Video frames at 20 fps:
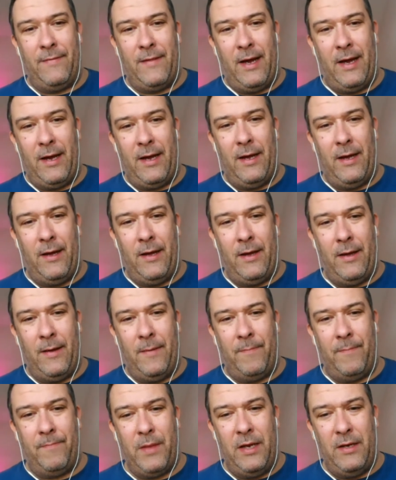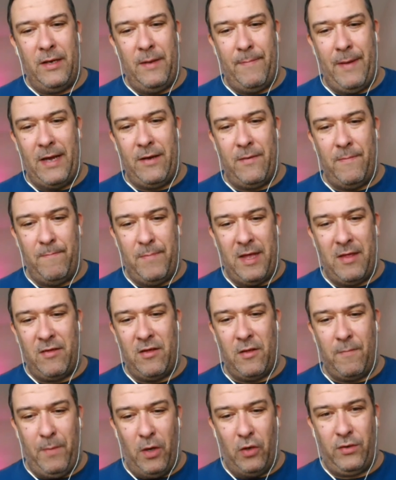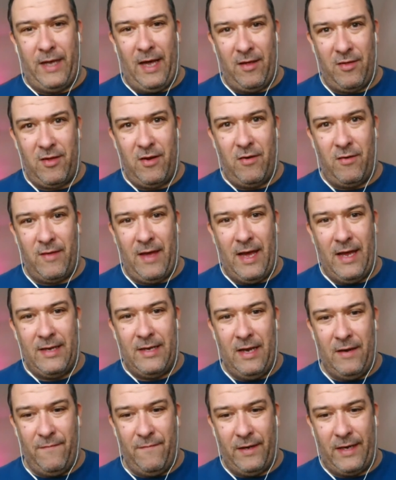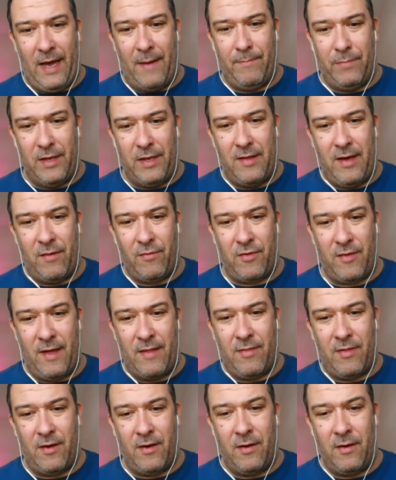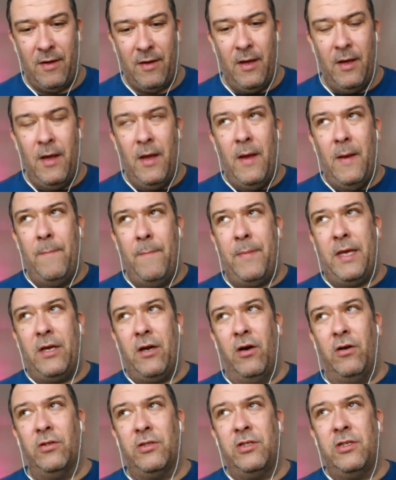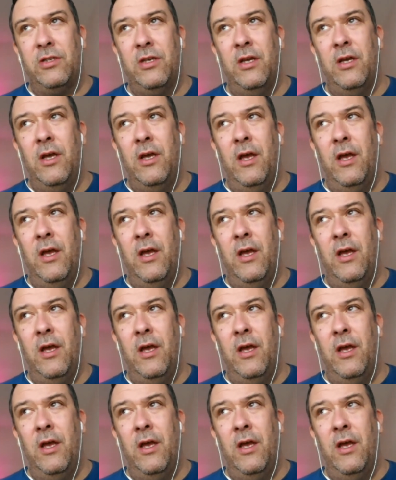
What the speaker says: that independent business podcast series that I did for Camberley Town Centre, because